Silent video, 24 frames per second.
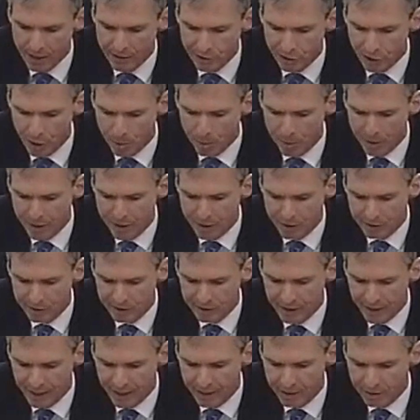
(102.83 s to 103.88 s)
Chairman Neal
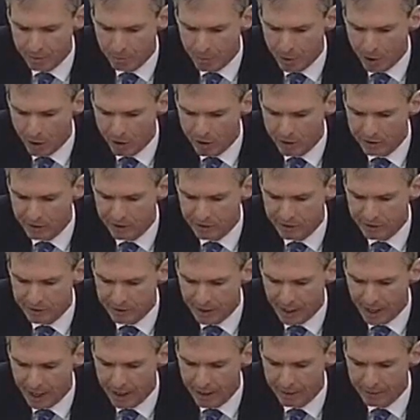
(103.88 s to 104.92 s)
said, the American
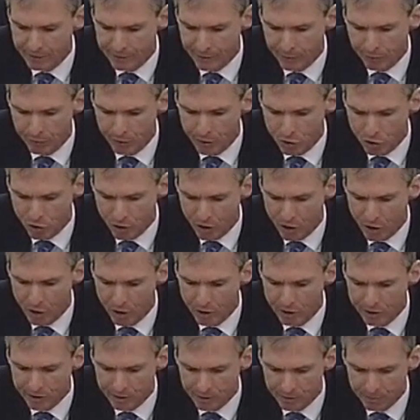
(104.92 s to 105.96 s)
Society of Civil
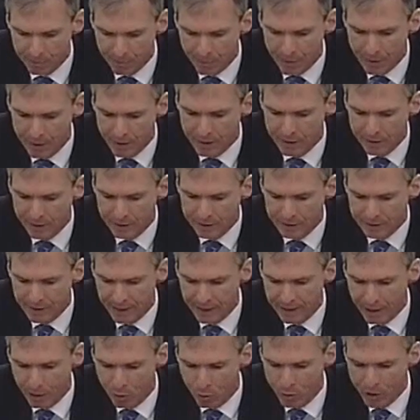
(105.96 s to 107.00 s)
Engineers
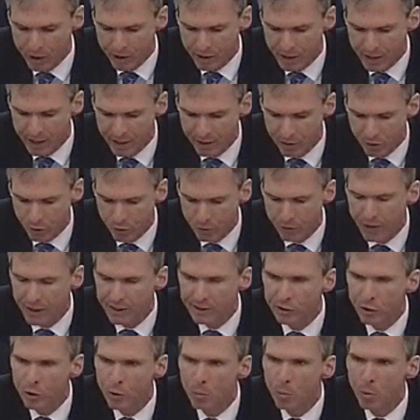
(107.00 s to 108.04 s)
said that we need to
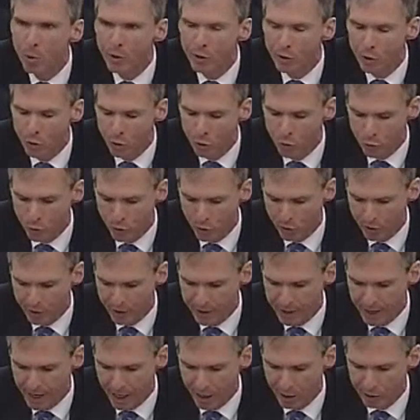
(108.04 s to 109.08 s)
invest $2.2
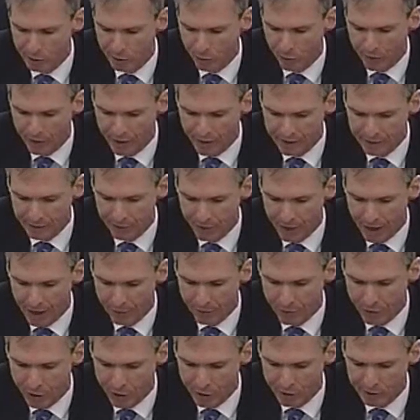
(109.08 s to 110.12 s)
trillion over the next
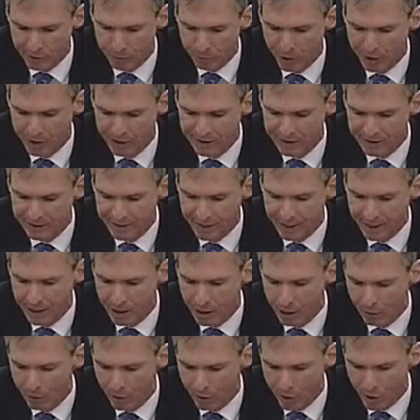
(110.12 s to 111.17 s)
5 years to bring the
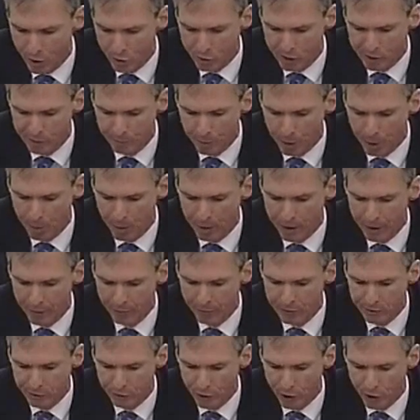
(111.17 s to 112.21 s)
state of our country's public
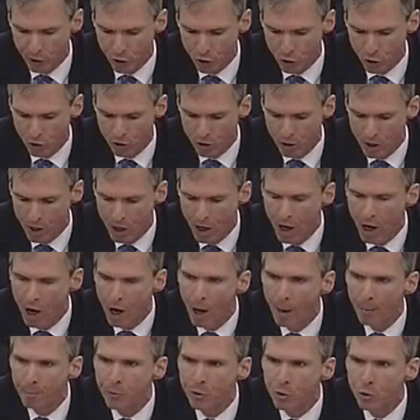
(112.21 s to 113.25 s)
infrastructure
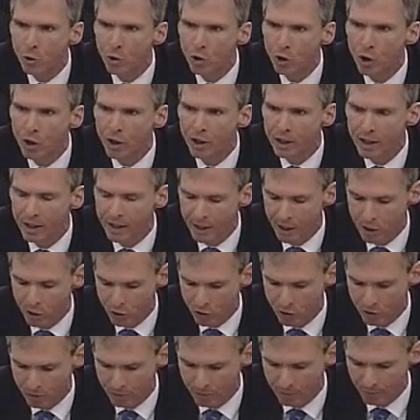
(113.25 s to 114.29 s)
up to a good
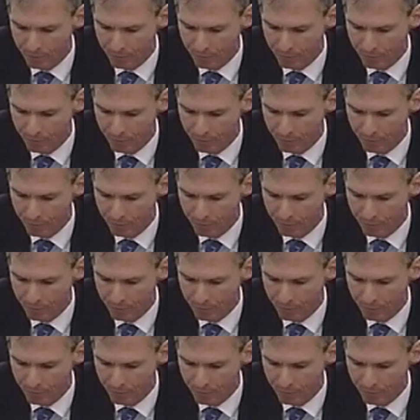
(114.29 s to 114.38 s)
condition.